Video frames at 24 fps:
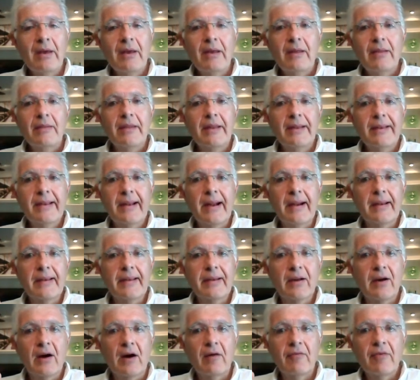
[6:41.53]
The
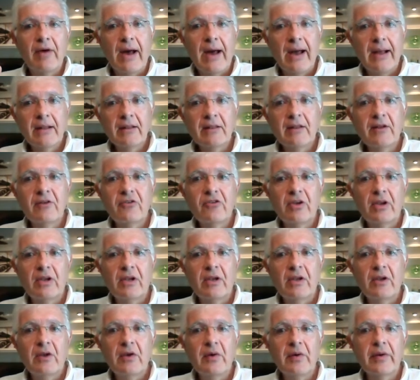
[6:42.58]
SARS-CoV antigen
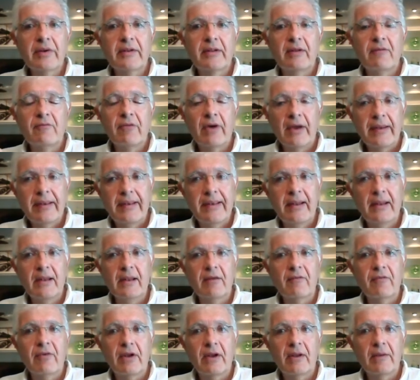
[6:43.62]
used in vaccine
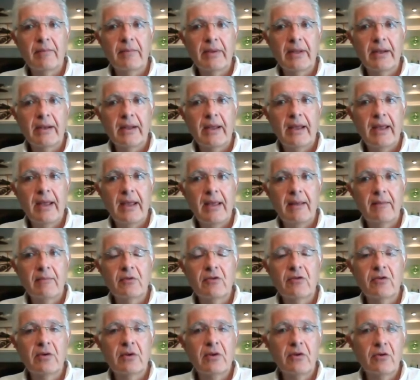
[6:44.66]
development aimed
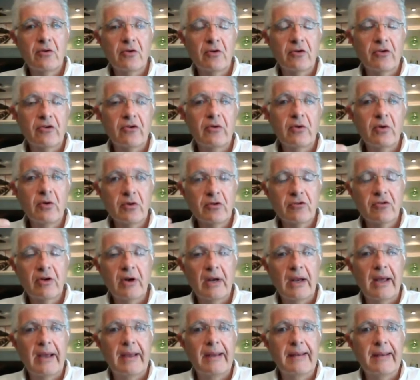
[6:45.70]
to induce
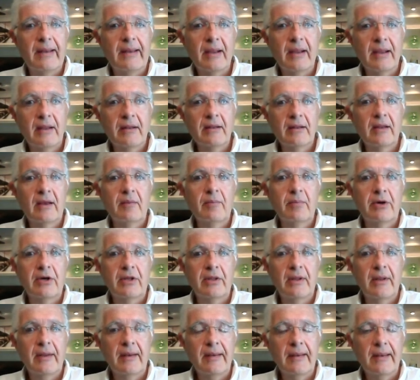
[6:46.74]
neutralizing
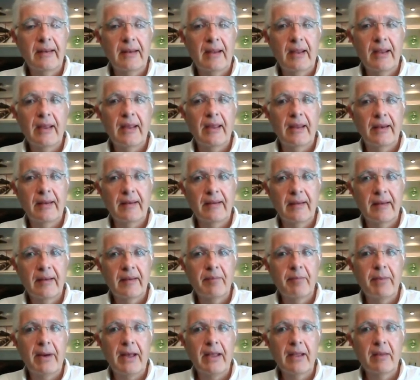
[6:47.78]
antibodies against the
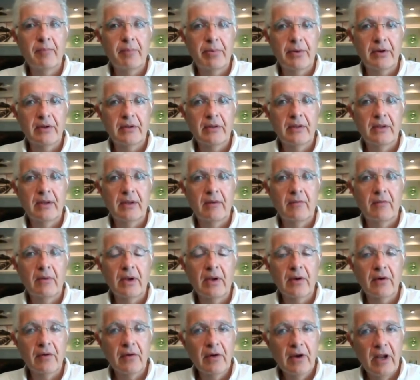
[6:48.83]
spike protein
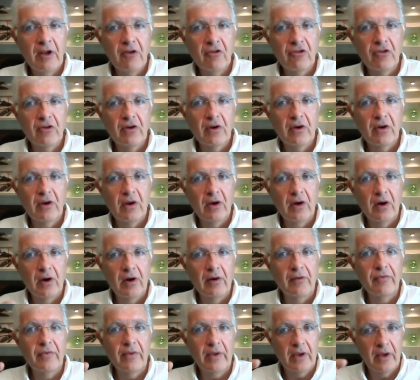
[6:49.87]
recognition
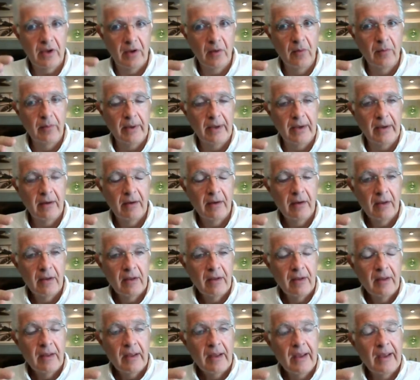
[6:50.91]
of the human
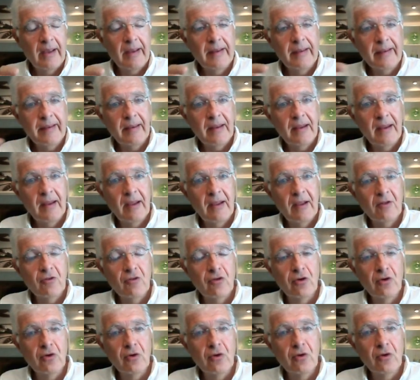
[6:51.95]

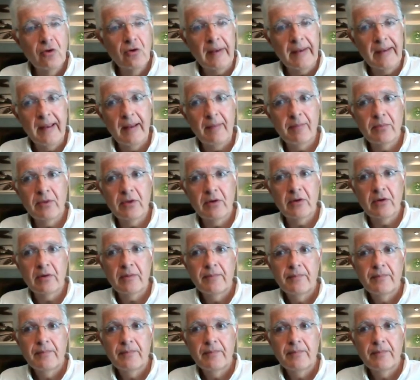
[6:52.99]
ACE2 receptor.